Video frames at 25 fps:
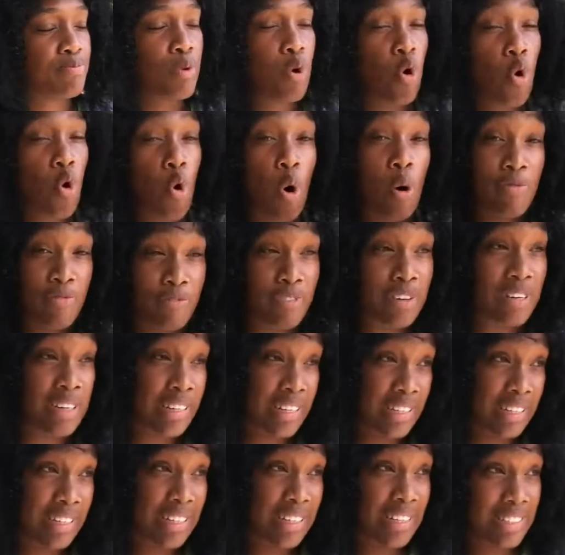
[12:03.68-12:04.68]

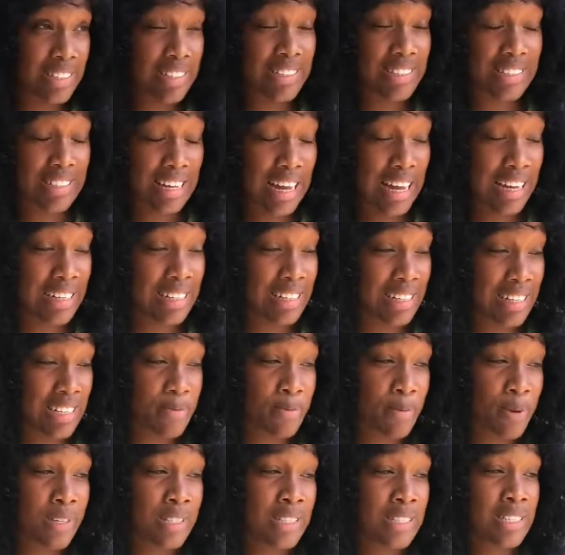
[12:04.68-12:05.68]
hopefully that at this
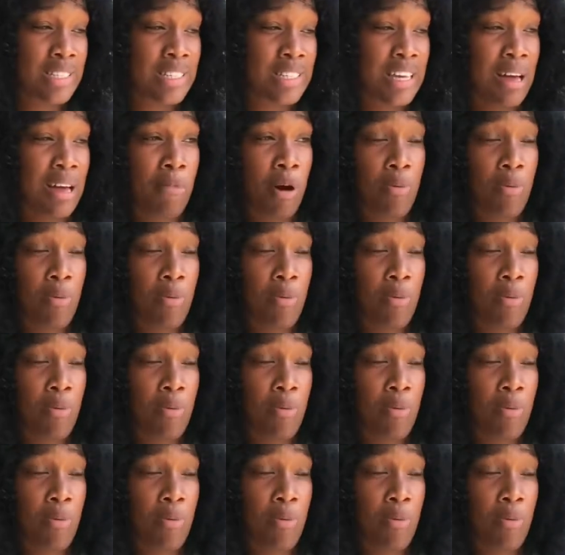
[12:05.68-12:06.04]
point in time